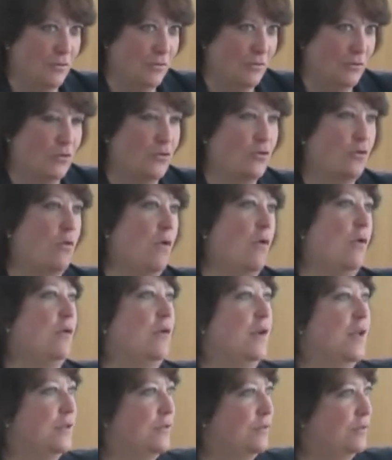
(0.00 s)

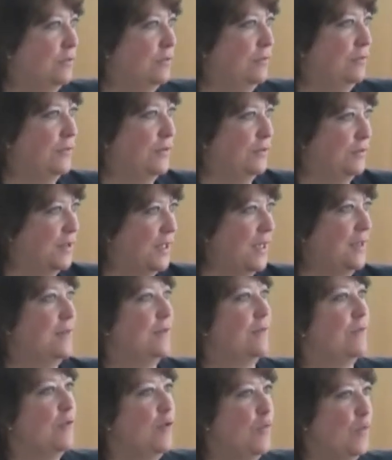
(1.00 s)
scroll and to send
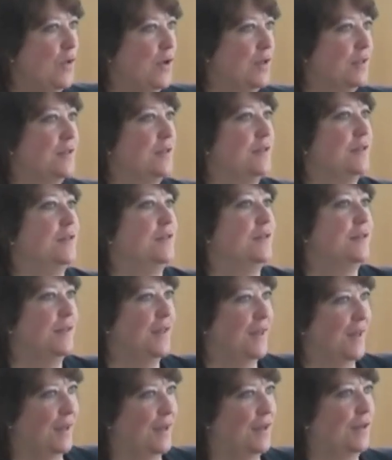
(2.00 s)
a robot
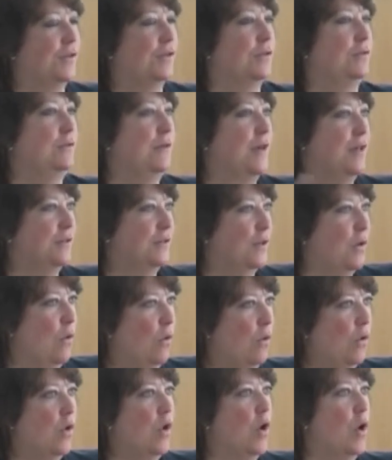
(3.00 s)
throughout the
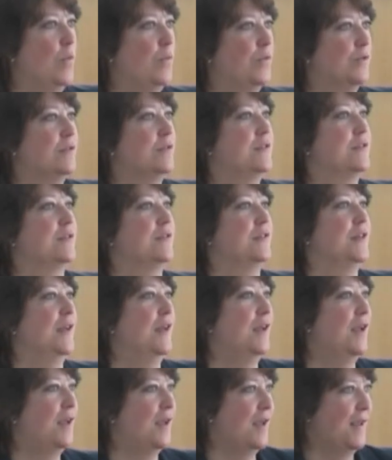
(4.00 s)
whole corpus
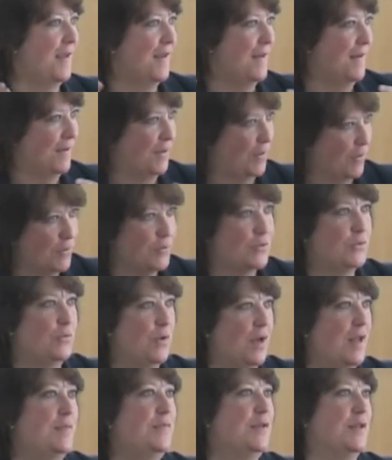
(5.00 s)
goes
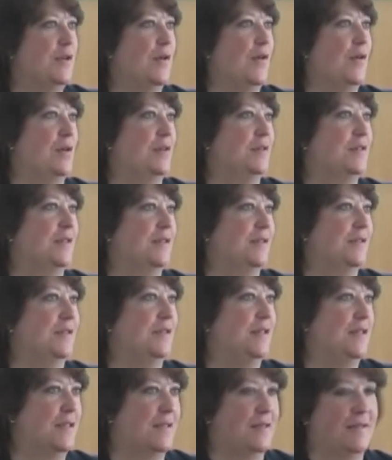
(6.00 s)
way beyond
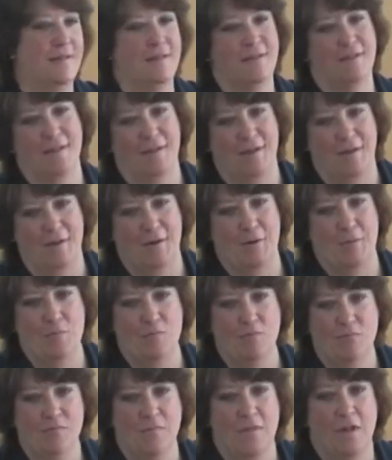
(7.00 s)
this
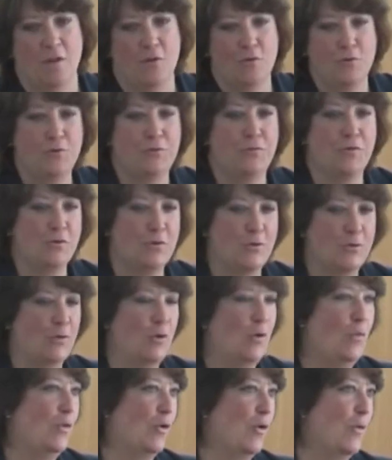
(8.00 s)
use for the
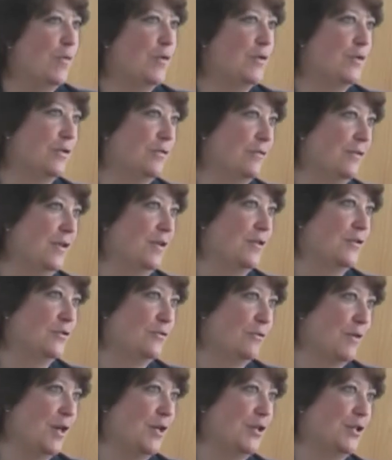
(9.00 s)
sole purpose of
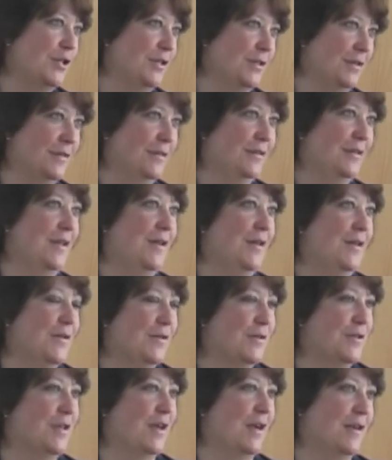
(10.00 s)
illustration
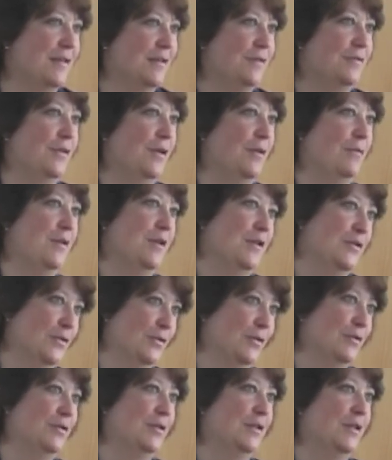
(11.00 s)
or scientific
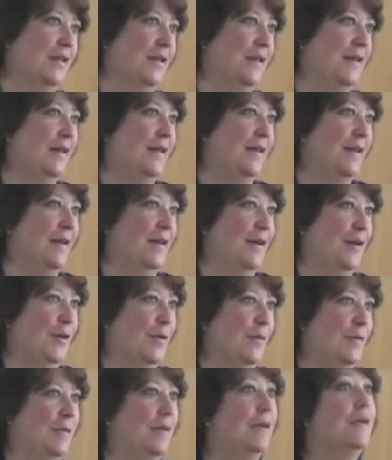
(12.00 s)
research.
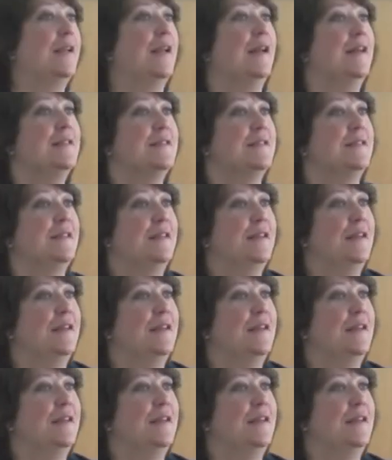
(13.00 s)
Yes?